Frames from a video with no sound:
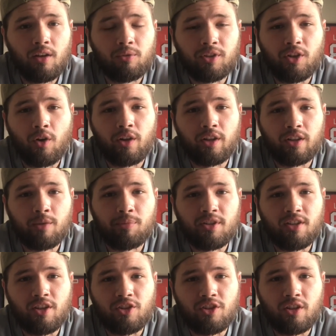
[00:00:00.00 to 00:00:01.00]
regarding the
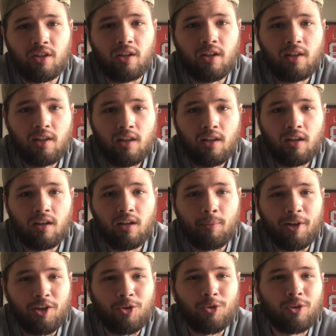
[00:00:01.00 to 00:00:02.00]
position.
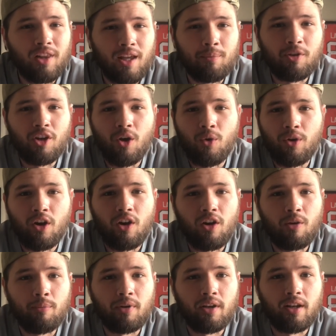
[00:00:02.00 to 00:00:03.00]
I don't claim to know it
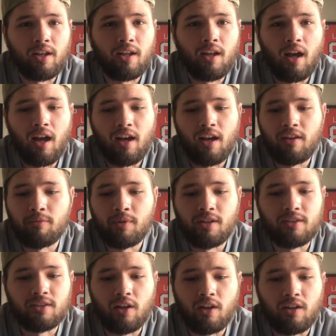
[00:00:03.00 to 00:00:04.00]
all, but I have
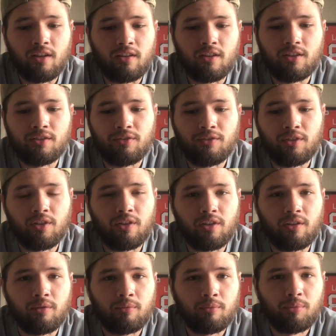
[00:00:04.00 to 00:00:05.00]
been studying this
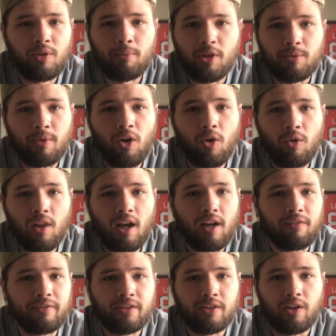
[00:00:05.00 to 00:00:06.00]
for pretty much my whole
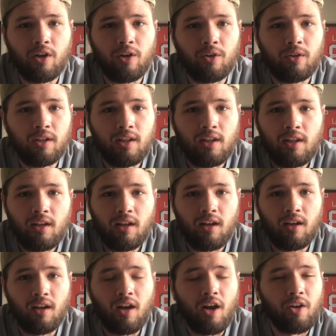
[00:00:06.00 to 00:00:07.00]
life, so
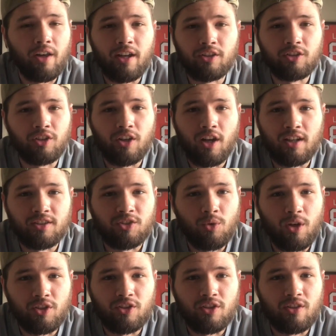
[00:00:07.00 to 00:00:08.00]
I'll answer your guys'
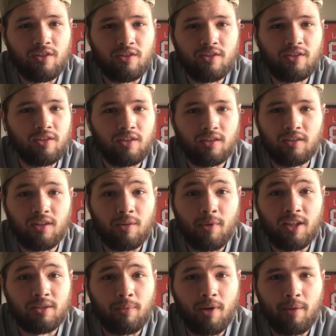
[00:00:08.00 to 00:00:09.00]
questions to the
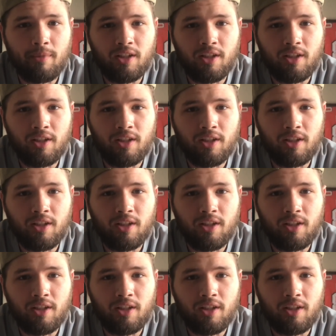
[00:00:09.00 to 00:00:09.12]
best of my